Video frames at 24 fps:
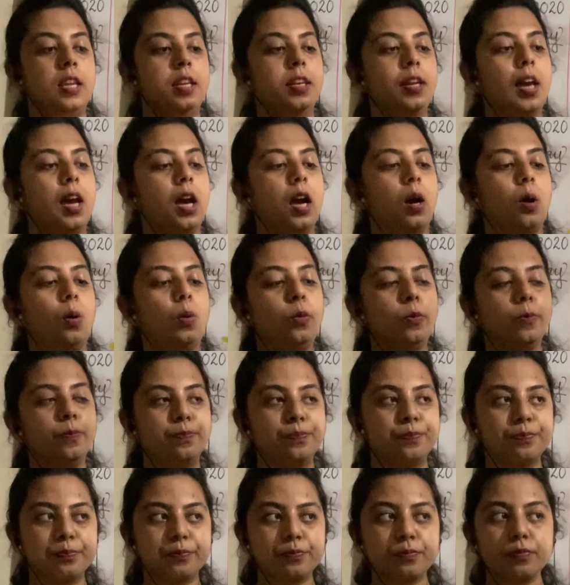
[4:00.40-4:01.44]
Now
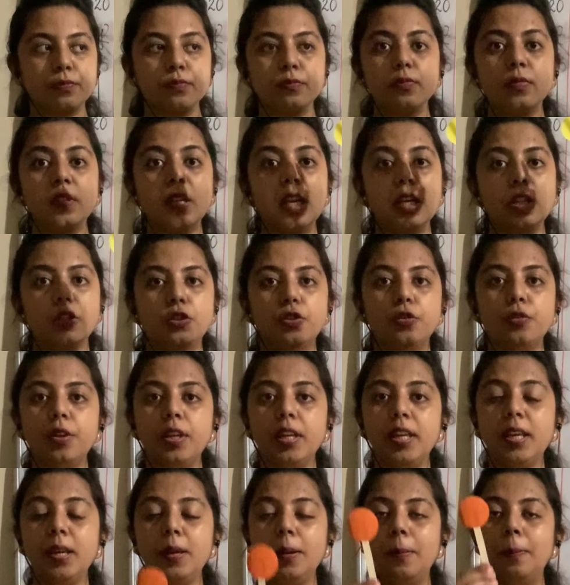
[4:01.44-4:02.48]

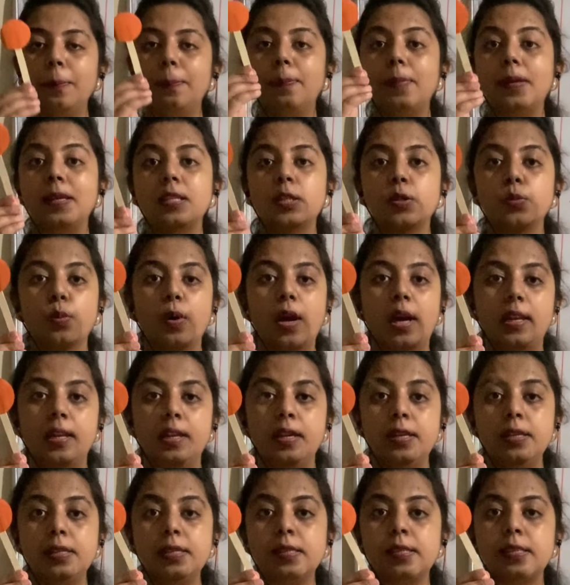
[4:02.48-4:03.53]
3 plus 1
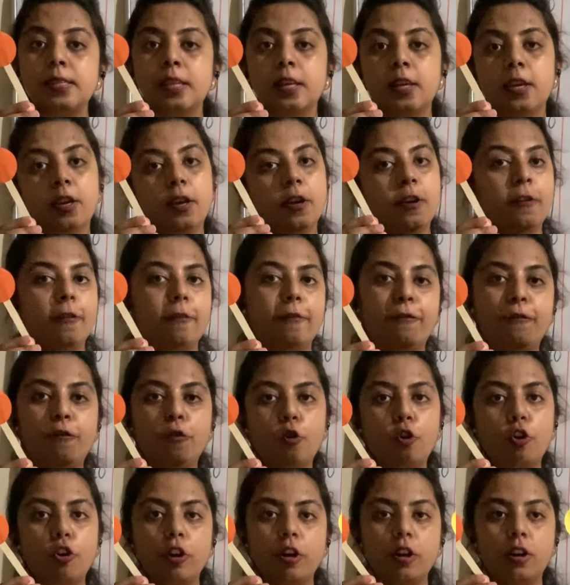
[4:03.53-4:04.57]
is
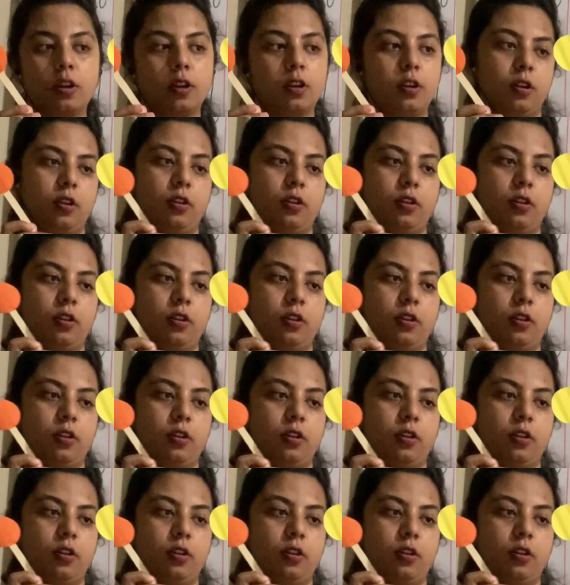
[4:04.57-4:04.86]
4.